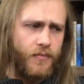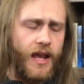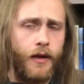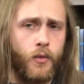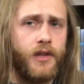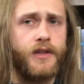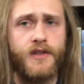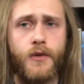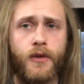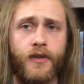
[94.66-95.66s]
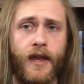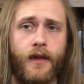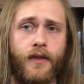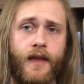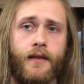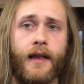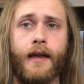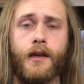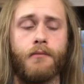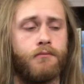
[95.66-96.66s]
I really do think that
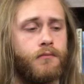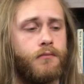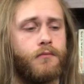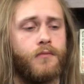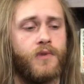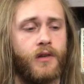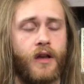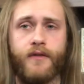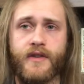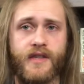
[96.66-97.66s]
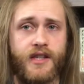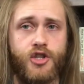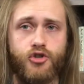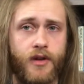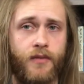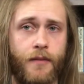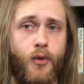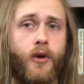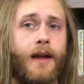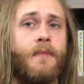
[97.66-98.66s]
like love is extremely
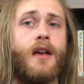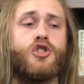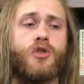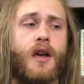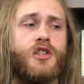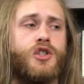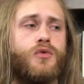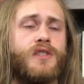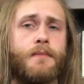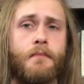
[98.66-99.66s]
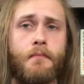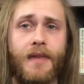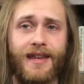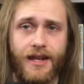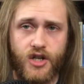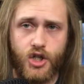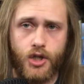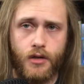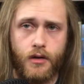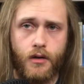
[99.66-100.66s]
important. I'm not trying to
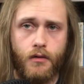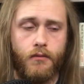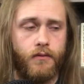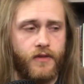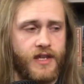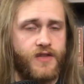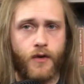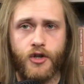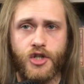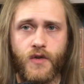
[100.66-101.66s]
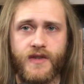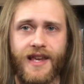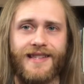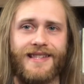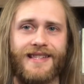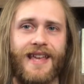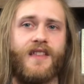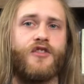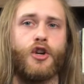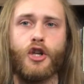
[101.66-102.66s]
diminish these virtues as to say
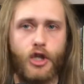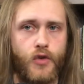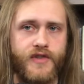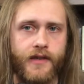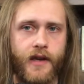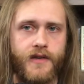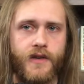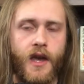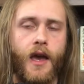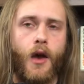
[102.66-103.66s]
that they're useless.